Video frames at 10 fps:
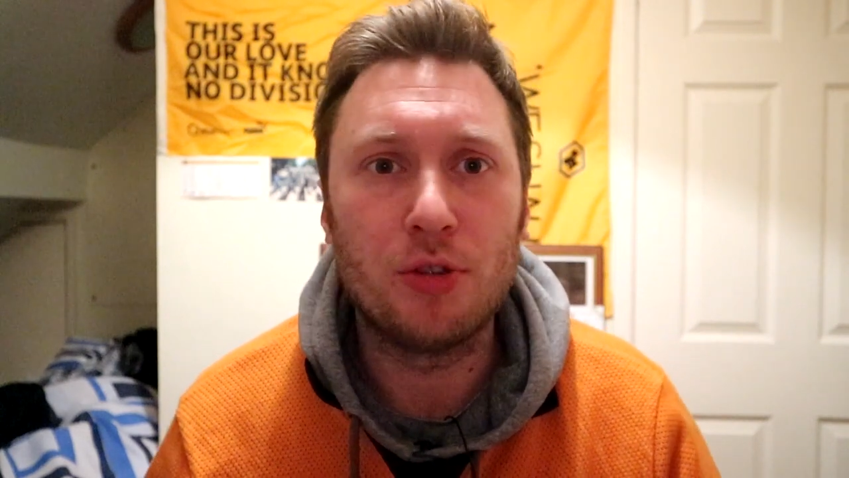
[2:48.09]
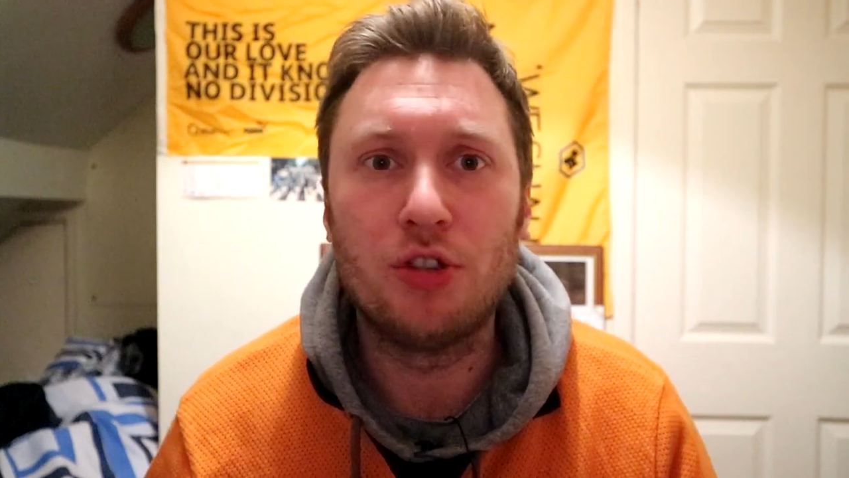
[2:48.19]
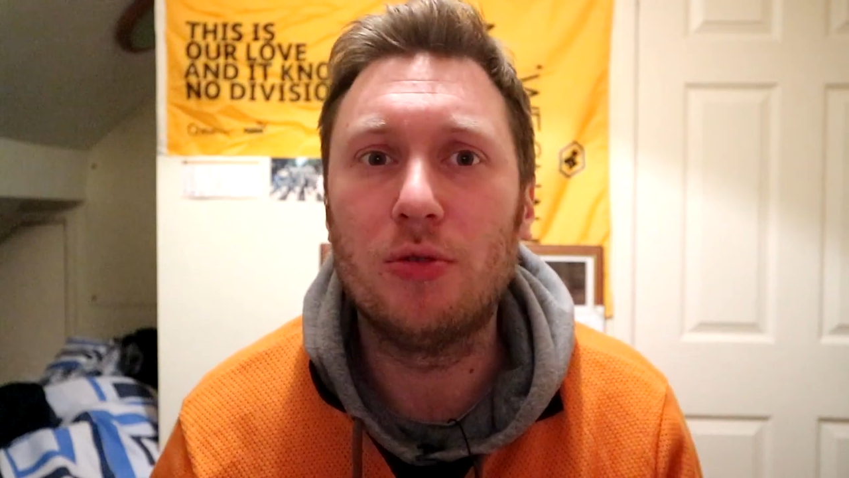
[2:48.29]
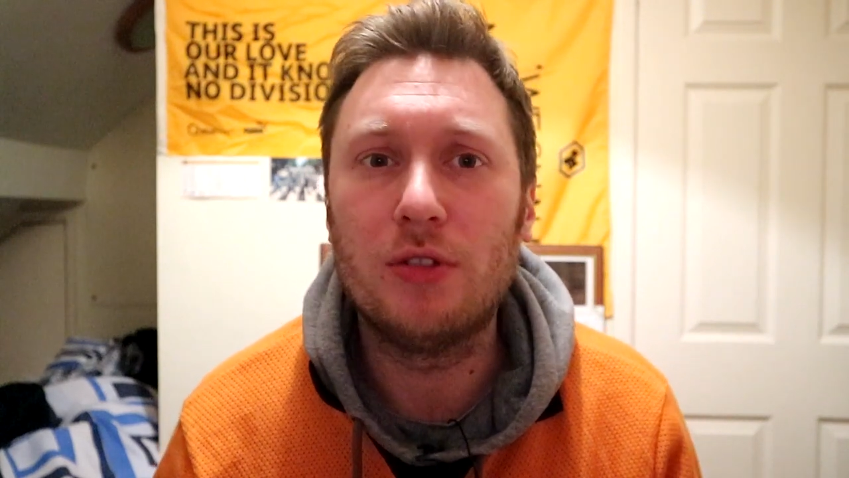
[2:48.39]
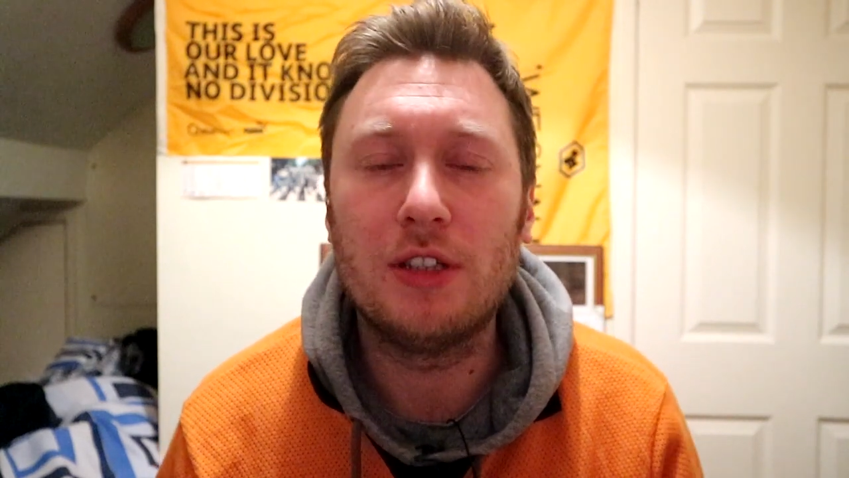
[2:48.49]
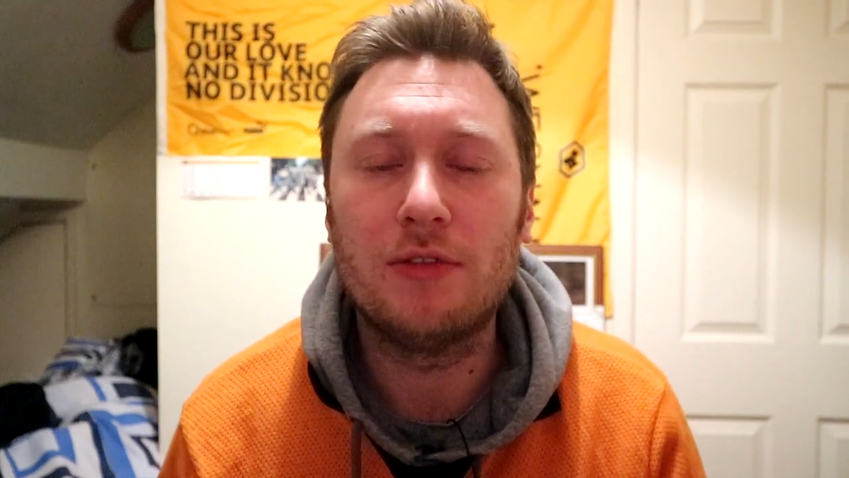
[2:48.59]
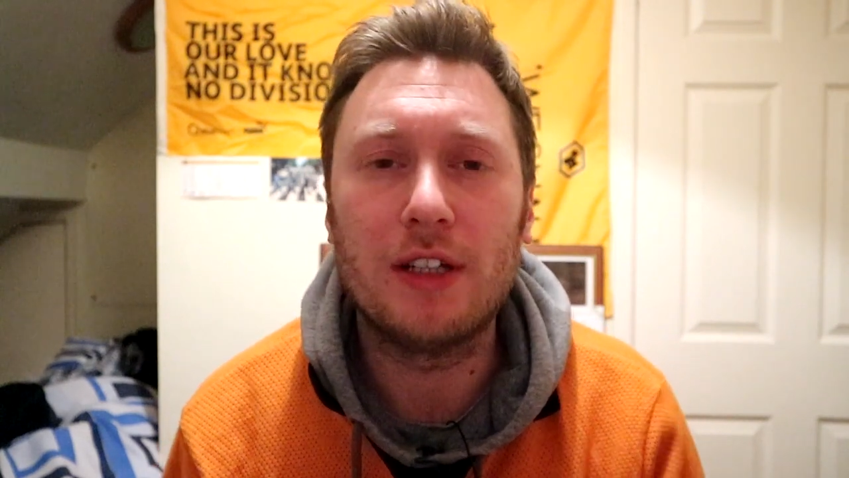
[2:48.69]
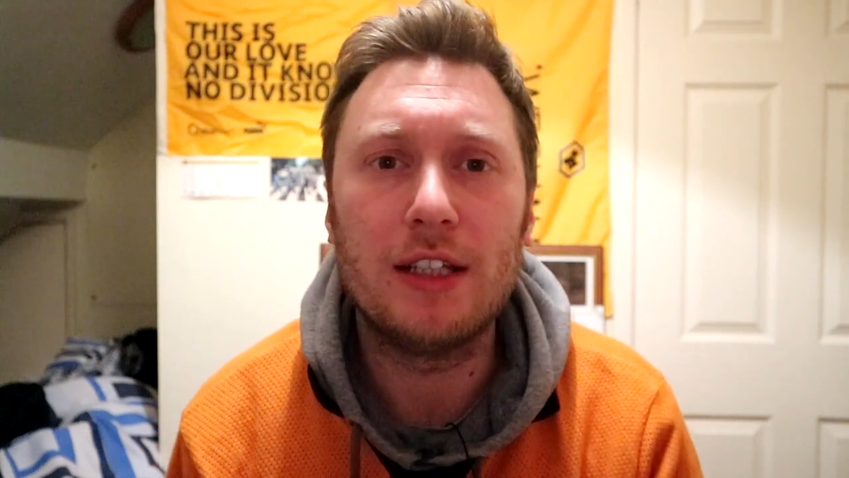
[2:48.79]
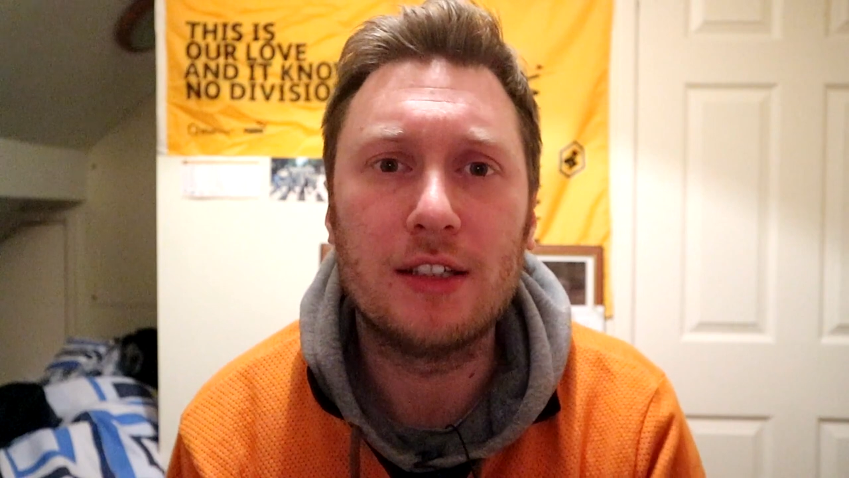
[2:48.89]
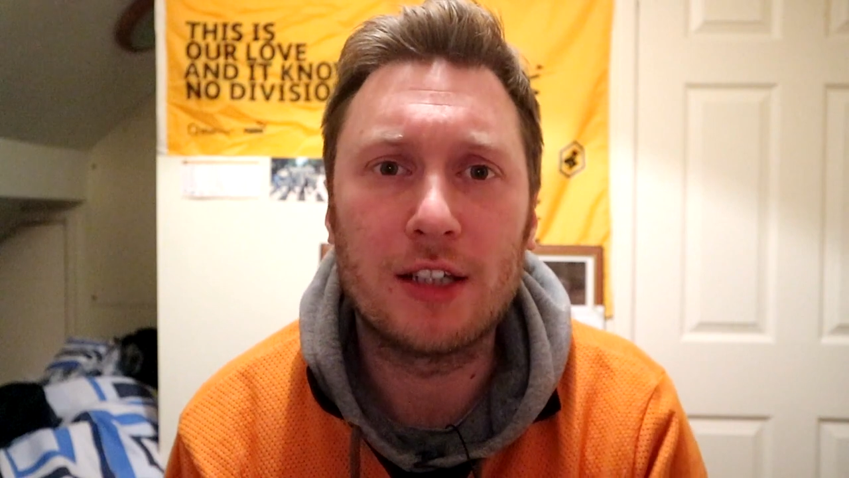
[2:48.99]
opportunities
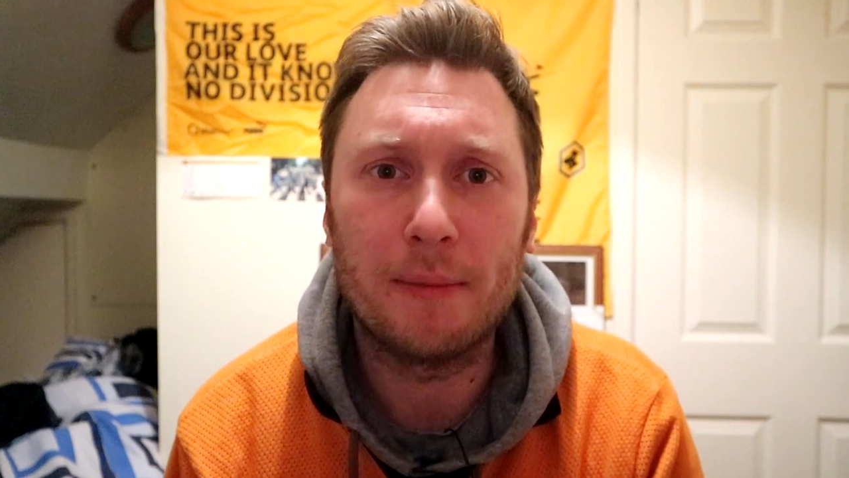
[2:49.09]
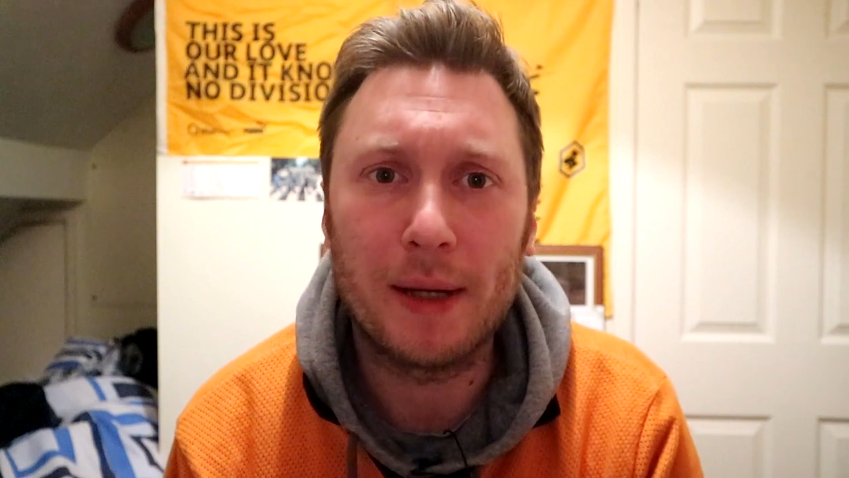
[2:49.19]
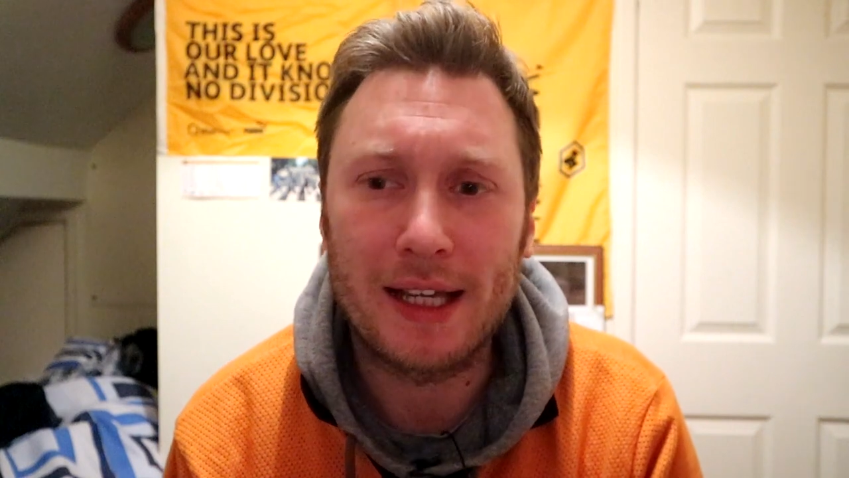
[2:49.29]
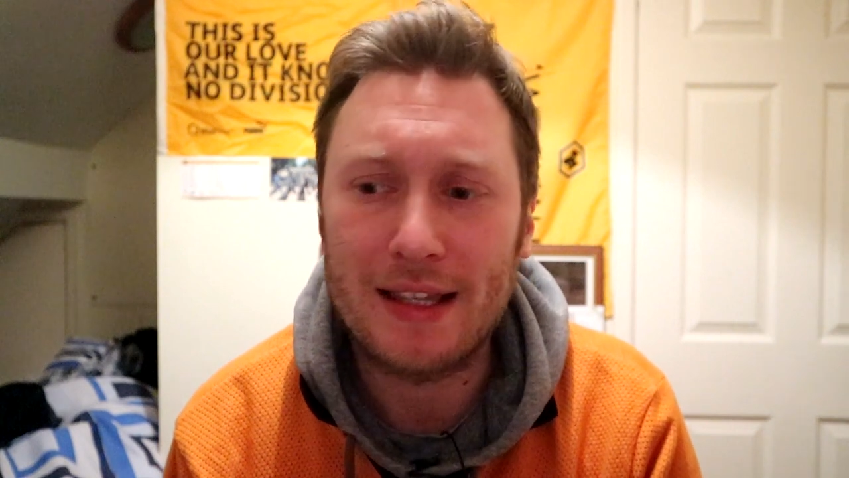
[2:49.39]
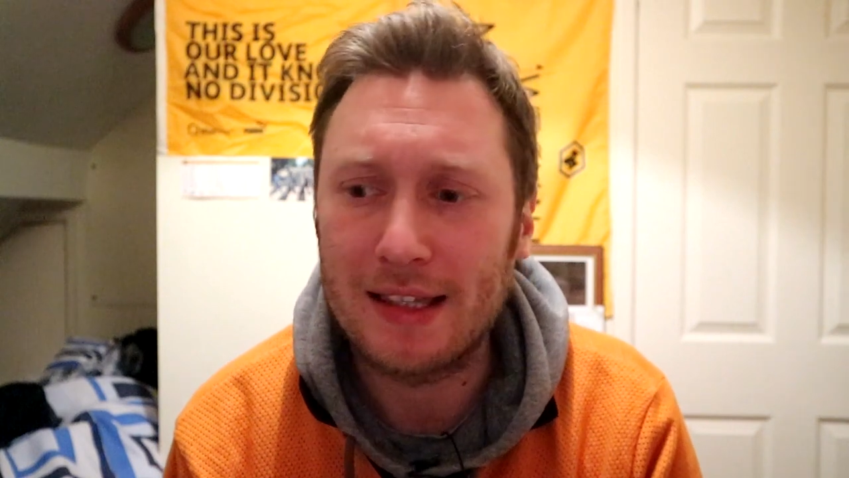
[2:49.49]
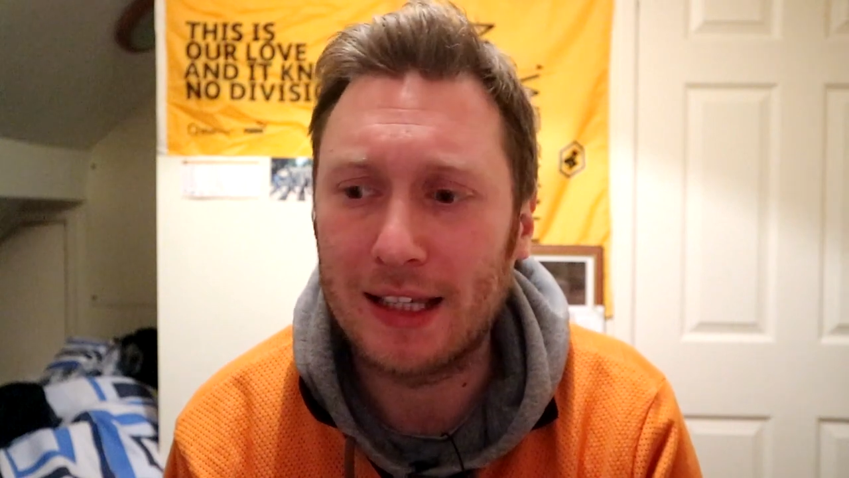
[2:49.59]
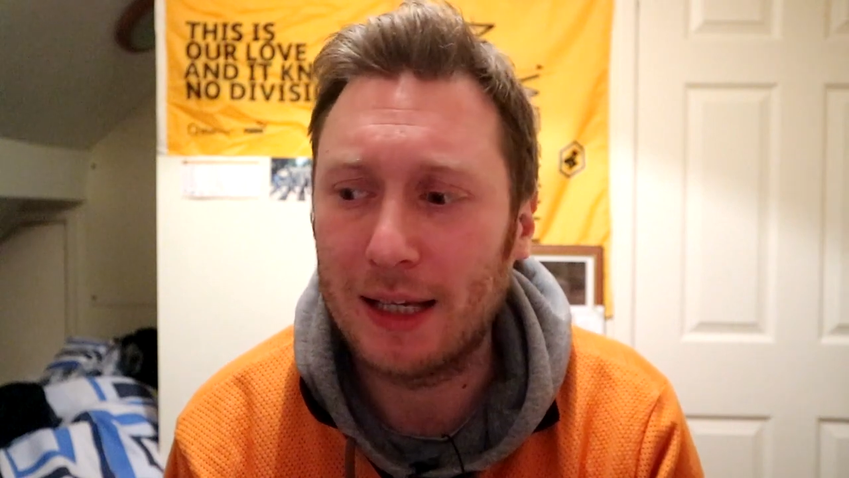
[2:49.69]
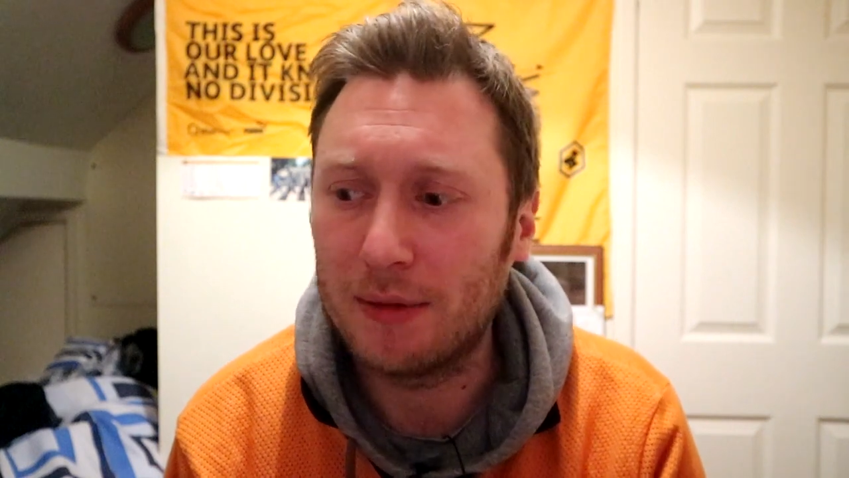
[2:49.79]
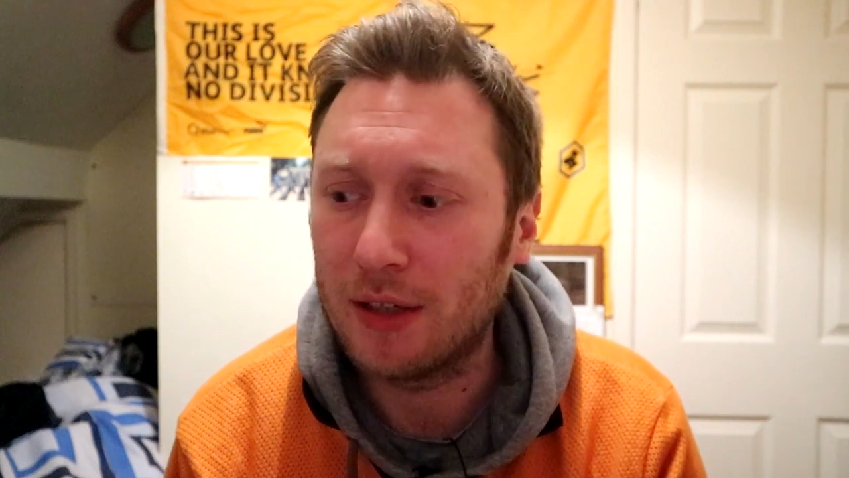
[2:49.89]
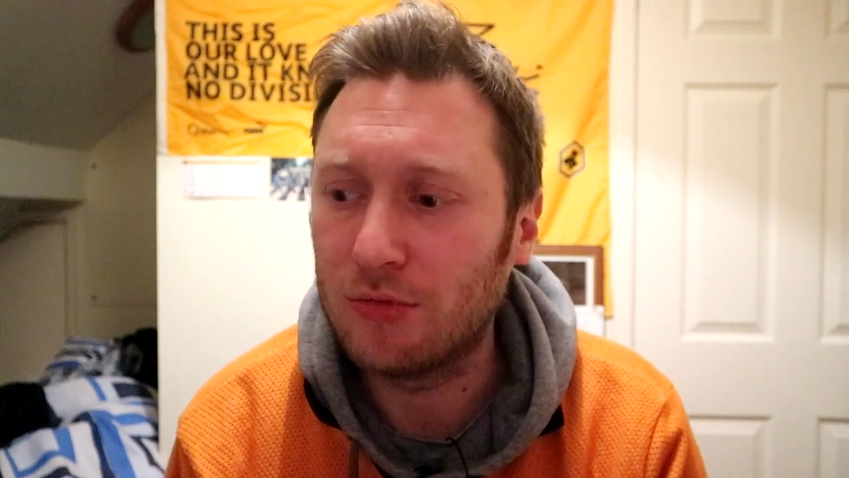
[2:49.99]
for Leeds to come back into the game.